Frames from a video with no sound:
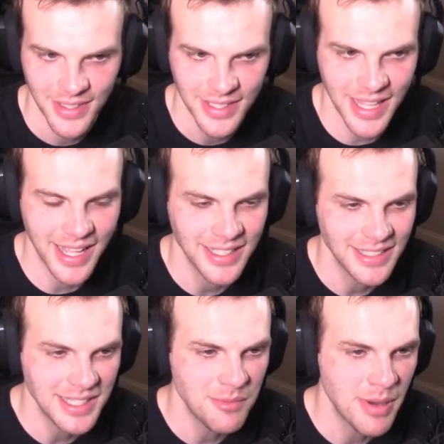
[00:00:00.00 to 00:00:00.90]
Yeah,
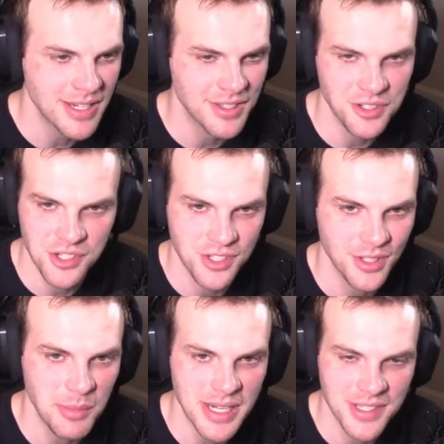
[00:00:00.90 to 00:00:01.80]
it
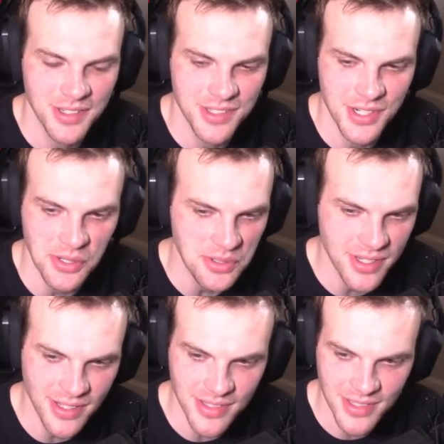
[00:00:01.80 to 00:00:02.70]
makes zero
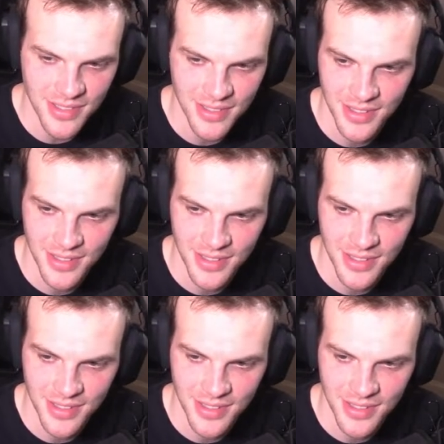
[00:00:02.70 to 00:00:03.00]
sense.